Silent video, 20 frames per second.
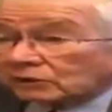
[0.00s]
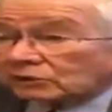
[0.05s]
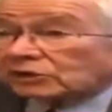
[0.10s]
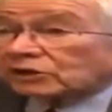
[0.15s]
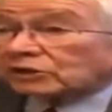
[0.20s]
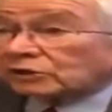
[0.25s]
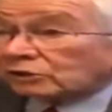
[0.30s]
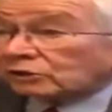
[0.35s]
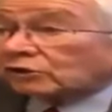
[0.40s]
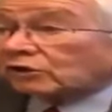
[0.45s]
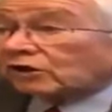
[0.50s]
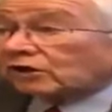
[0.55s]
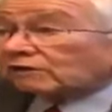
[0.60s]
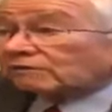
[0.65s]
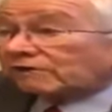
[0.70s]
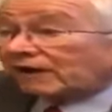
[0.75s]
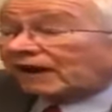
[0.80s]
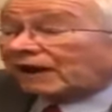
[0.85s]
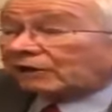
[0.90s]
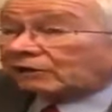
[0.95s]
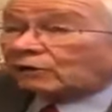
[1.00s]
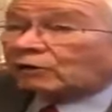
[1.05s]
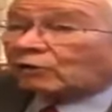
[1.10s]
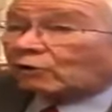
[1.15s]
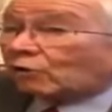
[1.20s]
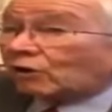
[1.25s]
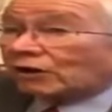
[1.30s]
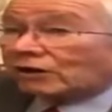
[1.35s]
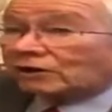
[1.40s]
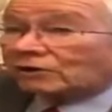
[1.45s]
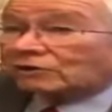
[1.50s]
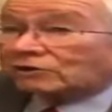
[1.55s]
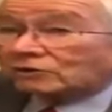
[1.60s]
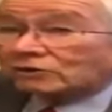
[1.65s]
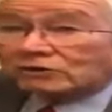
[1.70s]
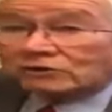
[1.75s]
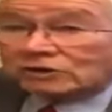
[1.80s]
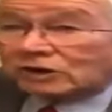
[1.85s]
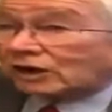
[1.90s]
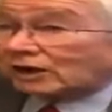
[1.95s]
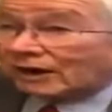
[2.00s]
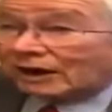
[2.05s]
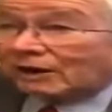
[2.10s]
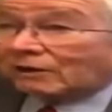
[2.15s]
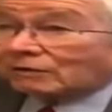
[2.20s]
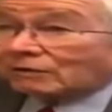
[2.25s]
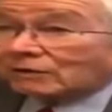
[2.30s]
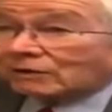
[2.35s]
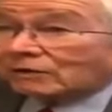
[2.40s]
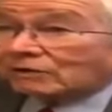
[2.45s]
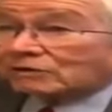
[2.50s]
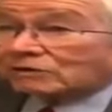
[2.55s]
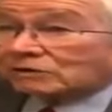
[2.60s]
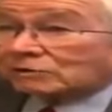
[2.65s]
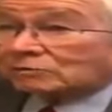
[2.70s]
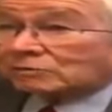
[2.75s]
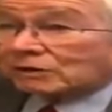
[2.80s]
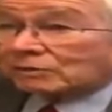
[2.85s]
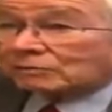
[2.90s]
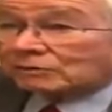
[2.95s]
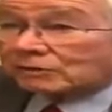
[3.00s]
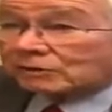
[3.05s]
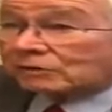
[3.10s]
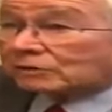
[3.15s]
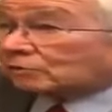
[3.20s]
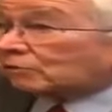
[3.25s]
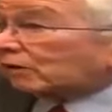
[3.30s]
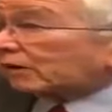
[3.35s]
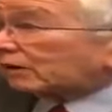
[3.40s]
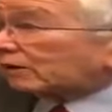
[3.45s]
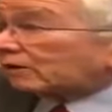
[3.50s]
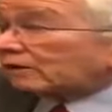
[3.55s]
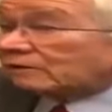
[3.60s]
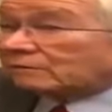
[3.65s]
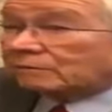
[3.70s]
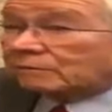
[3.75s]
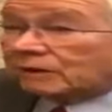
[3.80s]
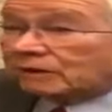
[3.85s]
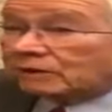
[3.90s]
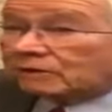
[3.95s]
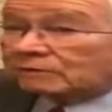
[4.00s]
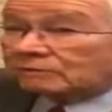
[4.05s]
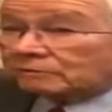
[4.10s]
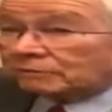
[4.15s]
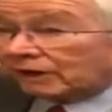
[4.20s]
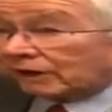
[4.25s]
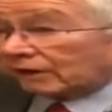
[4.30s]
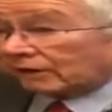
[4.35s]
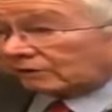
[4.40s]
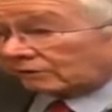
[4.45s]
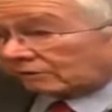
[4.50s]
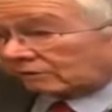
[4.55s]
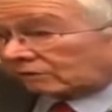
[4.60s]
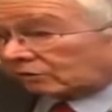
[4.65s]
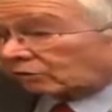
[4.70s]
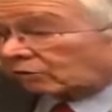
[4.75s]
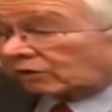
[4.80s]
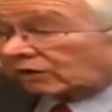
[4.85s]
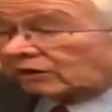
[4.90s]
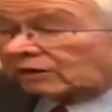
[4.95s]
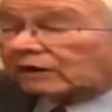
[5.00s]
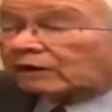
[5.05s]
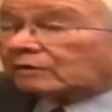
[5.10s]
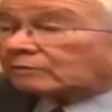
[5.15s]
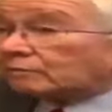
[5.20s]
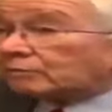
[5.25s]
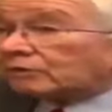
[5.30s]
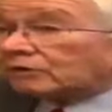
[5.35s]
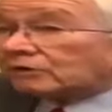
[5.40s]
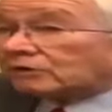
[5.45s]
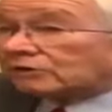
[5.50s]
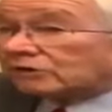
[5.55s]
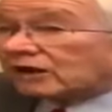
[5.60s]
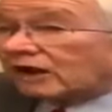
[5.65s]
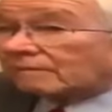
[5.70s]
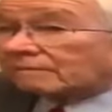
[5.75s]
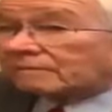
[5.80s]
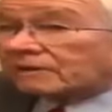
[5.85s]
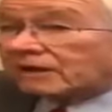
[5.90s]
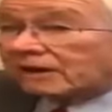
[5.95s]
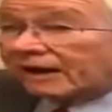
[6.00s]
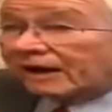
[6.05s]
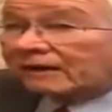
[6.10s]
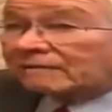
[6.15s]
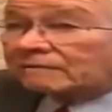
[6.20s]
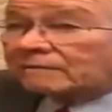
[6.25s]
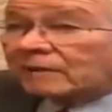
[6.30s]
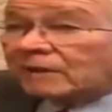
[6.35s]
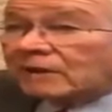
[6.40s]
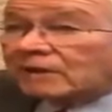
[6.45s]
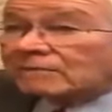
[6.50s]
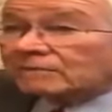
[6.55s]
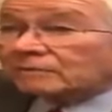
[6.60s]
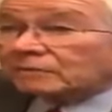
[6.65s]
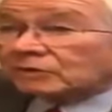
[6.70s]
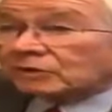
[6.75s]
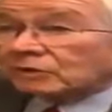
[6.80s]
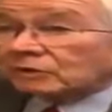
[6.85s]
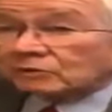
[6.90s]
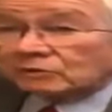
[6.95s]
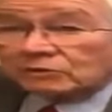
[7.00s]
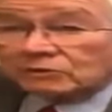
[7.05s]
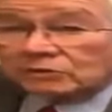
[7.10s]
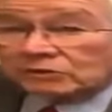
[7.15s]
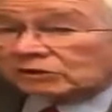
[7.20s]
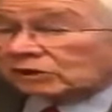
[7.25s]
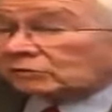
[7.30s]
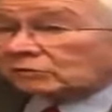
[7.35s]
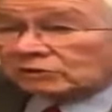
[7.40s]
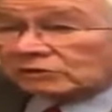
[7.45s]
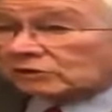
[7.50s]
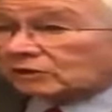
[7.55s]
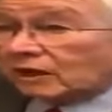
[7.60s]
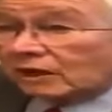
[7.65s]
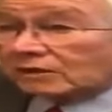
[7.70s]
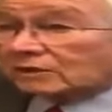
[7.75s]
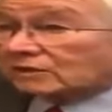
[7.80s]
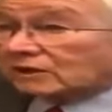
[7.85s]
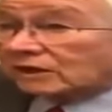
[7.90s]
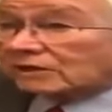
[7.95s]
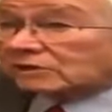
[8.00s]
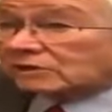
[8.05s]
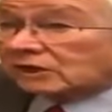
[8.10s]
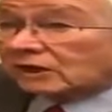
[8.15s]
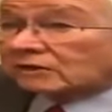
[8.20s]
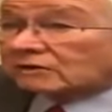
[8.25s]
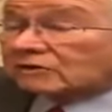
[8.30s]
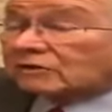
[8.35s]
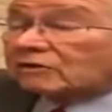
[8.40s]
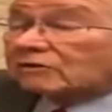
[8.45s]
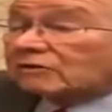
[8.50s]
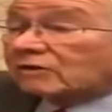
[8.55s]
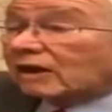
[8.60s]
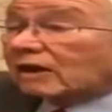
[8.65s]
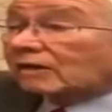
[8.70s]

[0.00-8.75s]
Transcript: But she could have had her organs cut out on September the 20th, but by going there, put a stop to that. So she was not dissected.